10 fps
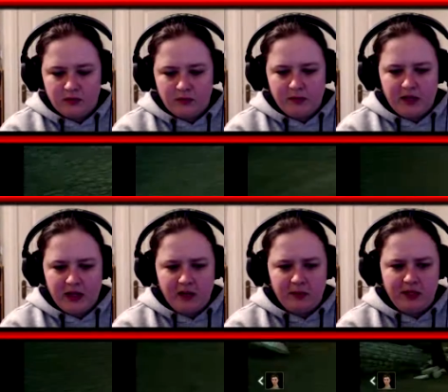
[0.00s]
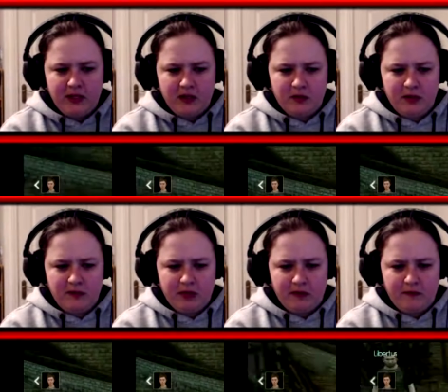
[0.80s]
Wait a minute, how do we how do we
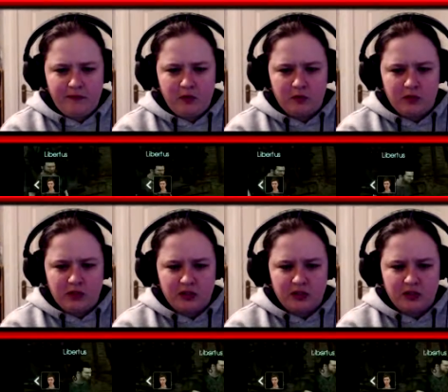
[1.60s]
even have cookies?